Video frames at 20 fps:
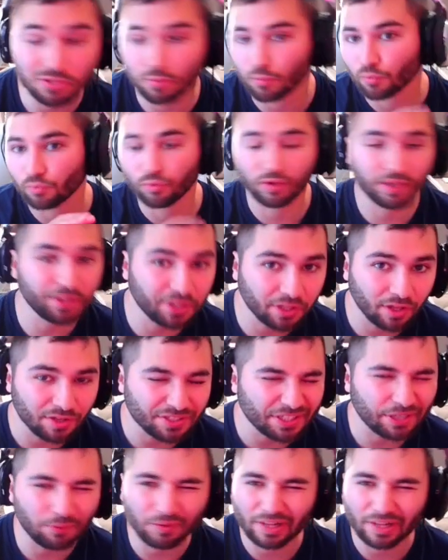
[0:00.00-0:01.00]
We're really close.
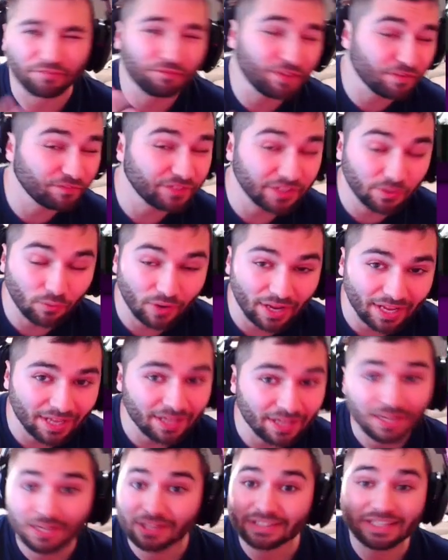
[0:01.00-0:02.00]
I think we're like 50 away.
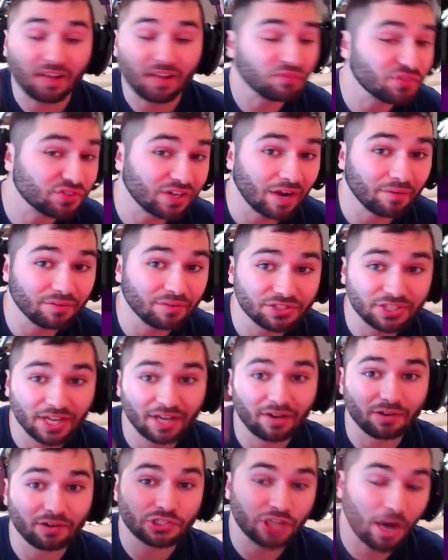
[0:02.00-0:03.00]
Definitely subscribe to the
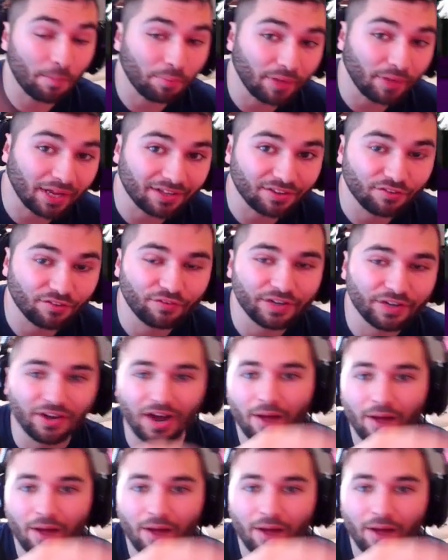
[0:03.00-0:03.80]
channel. Drop a like on the video.